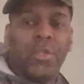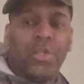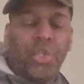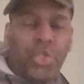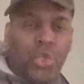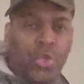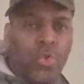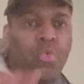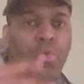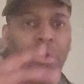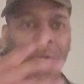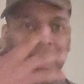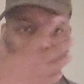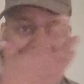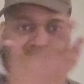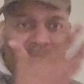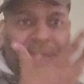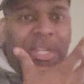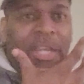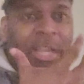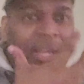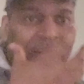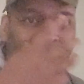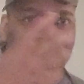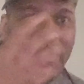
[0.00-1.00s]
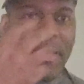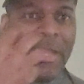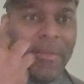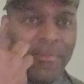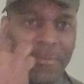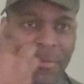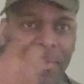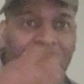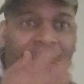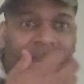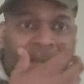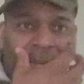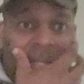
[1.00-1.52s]
You could see it in
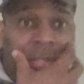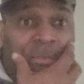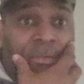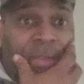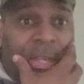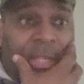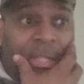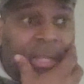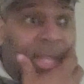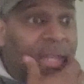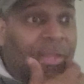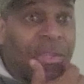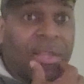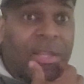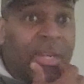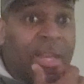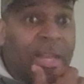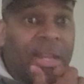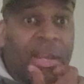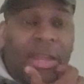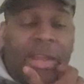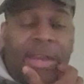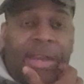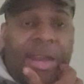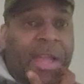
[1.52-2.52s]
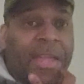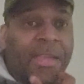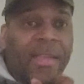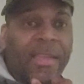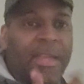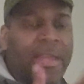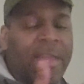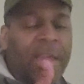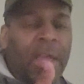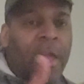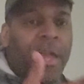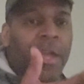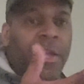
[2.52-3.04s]
Devin Haney's face. Like, and I,
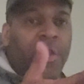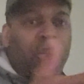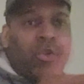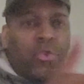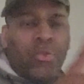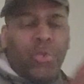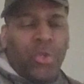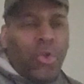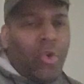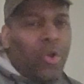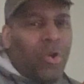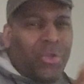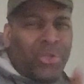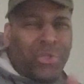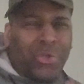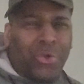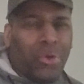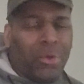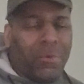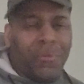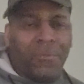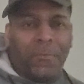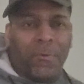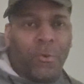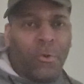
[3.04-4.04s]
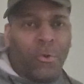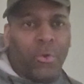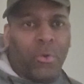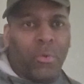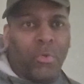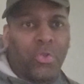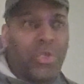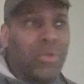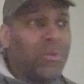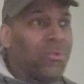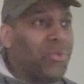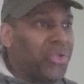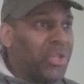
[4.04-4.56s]
you all saw the
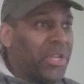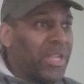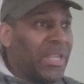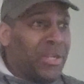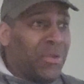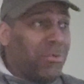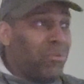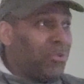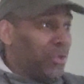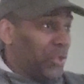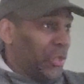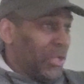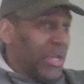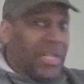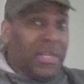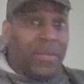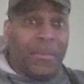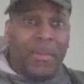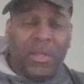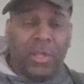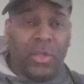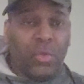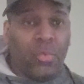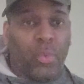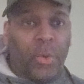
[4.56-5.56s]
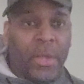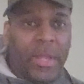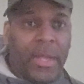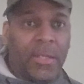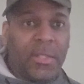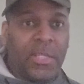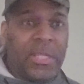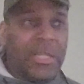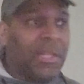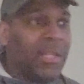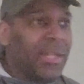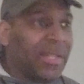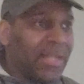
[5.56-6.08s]
photos. You seen him at the
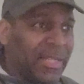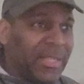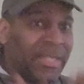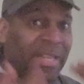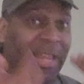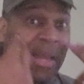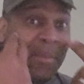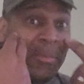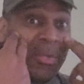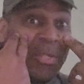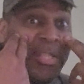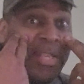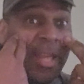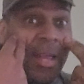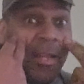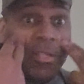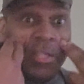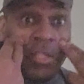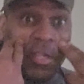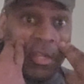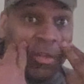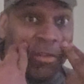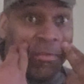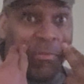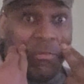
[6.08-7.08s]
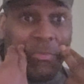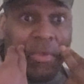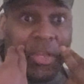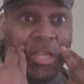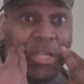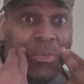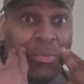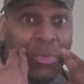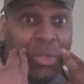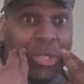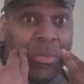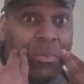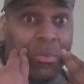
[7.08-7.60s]
weigh-ins. He looked like a damn skeleton in the
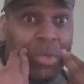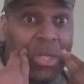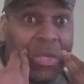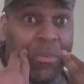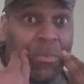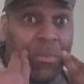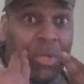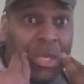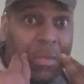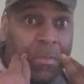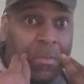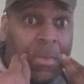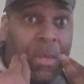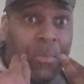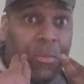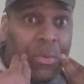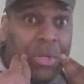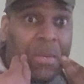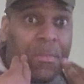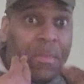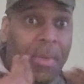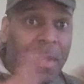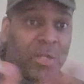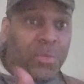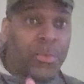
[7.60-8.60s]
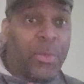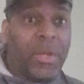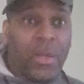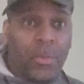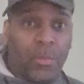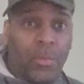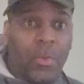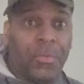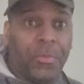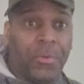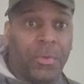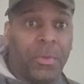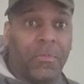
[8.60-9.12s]
face when he makes weight
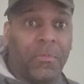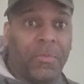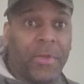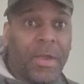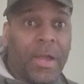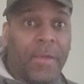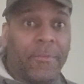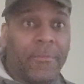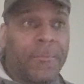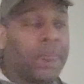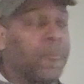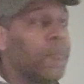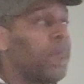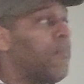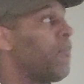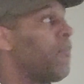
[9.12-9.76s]
at 135.